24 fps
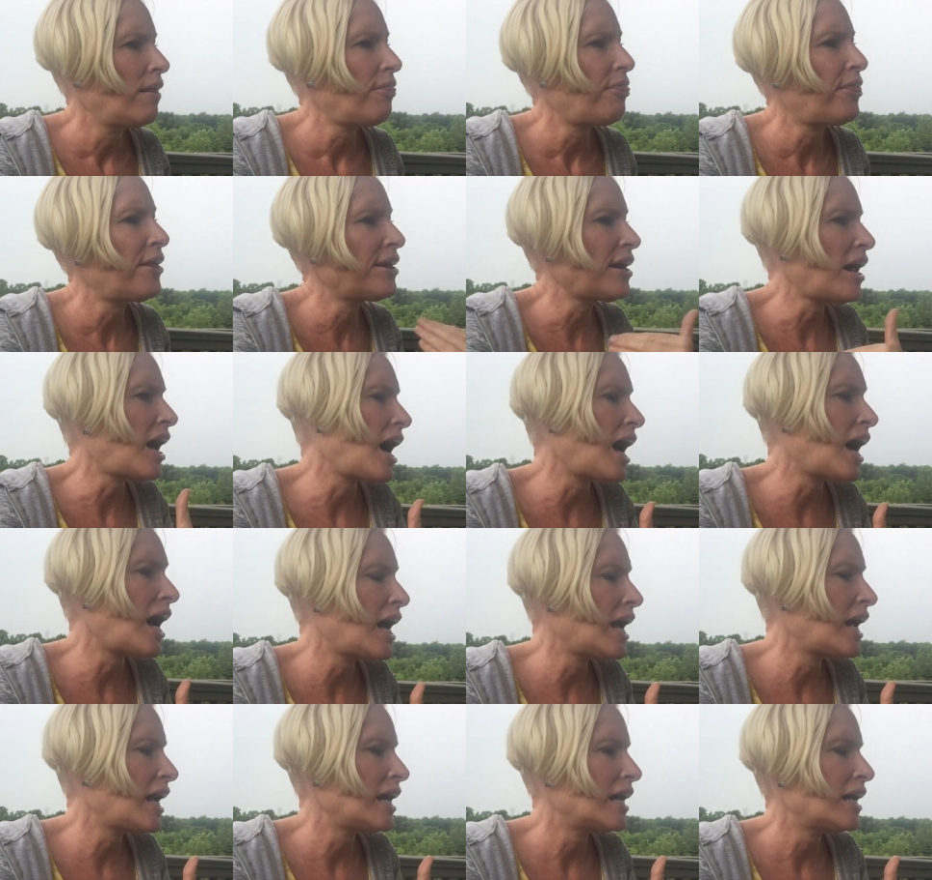then
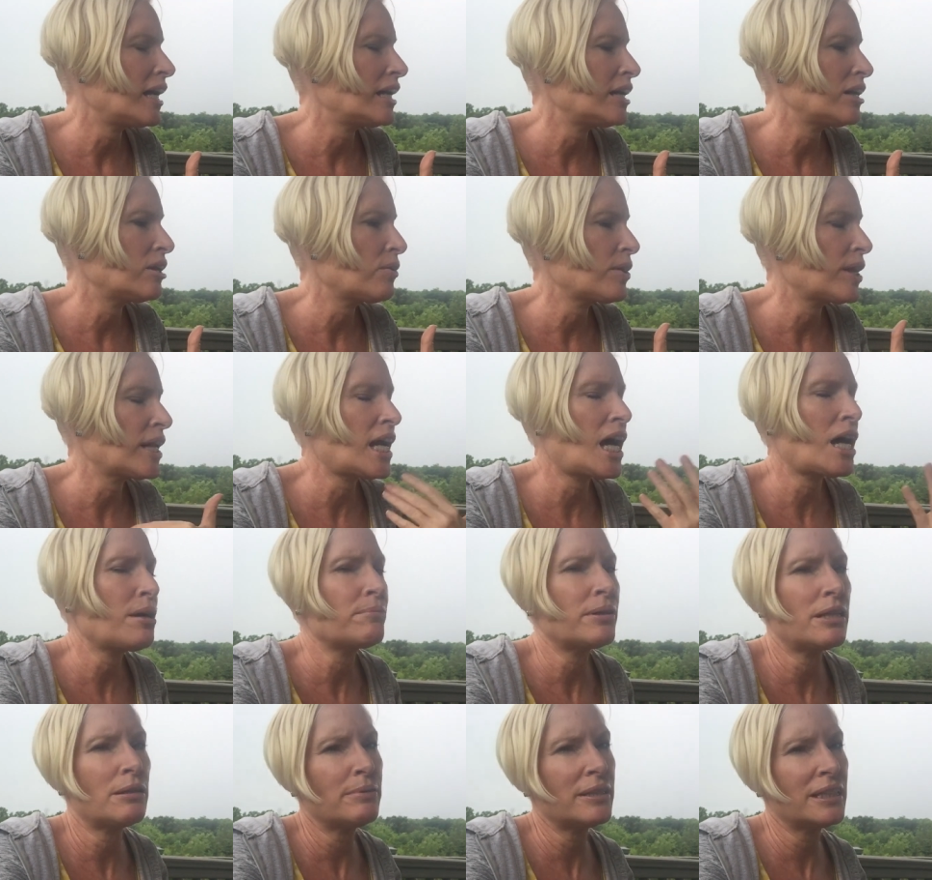i you know then
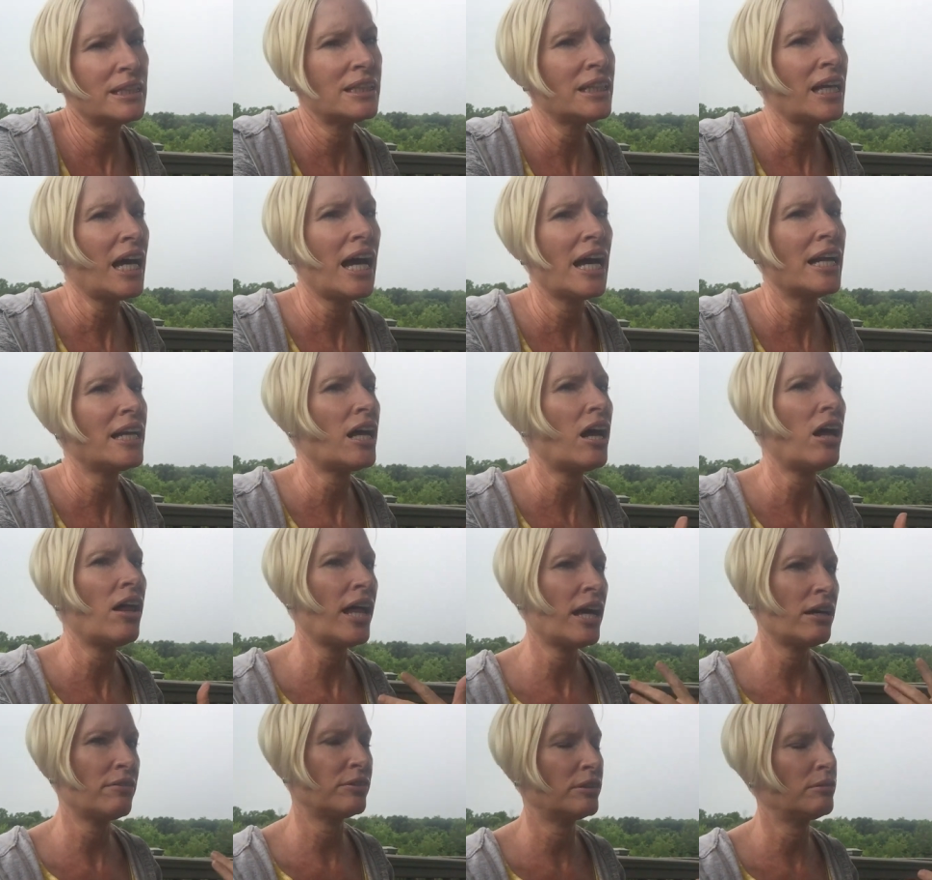i'm going to be set i'll
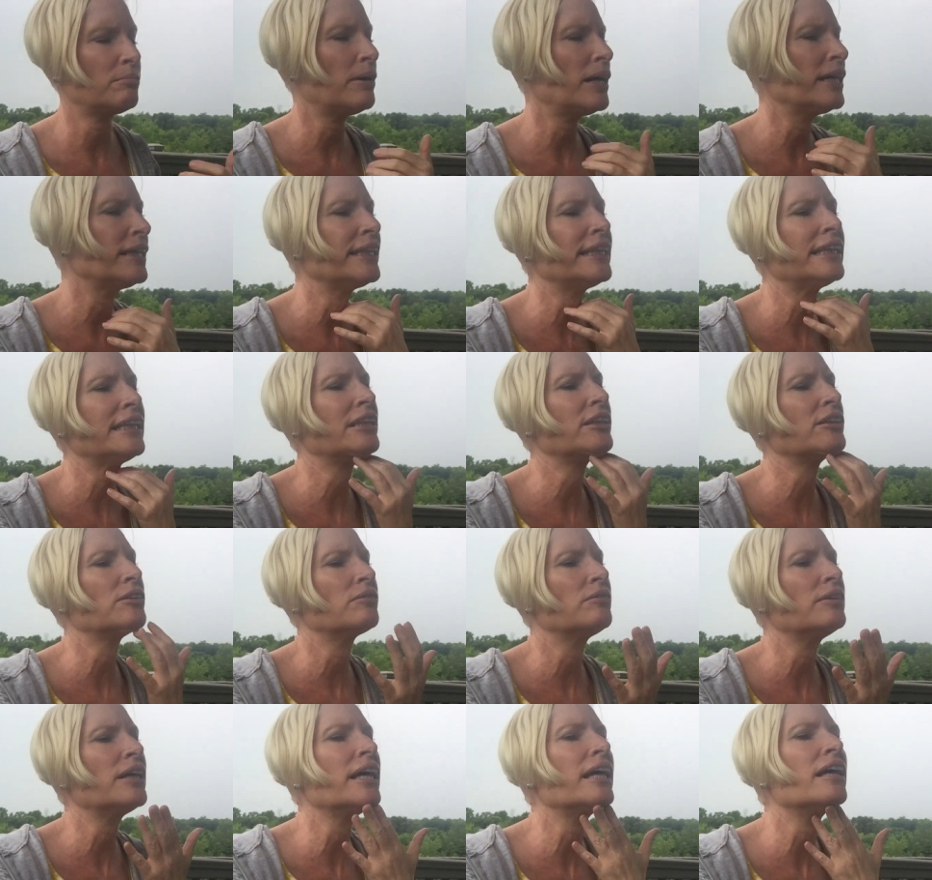have her money
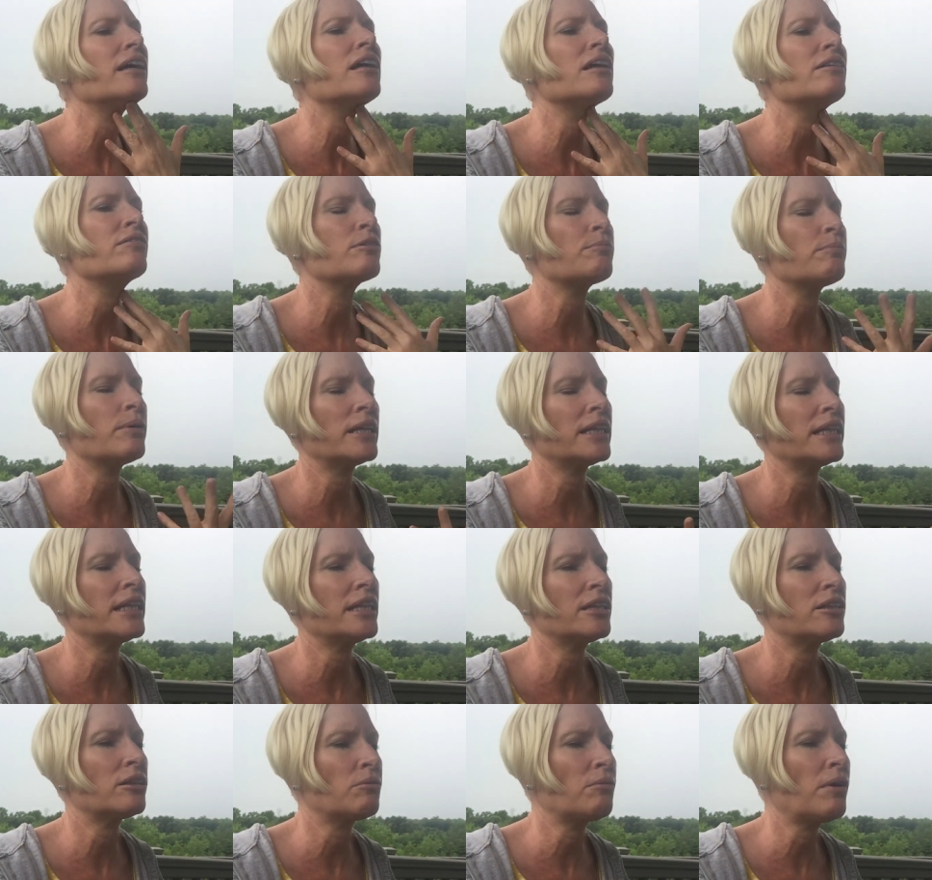either way i'll have the
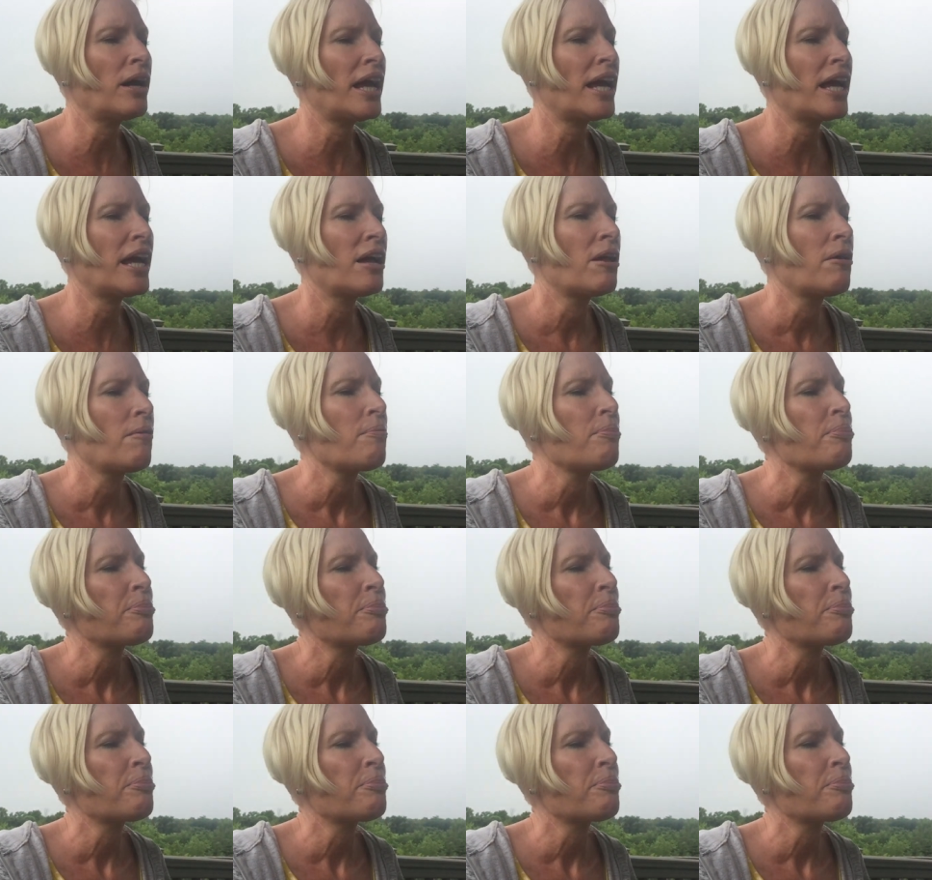money either way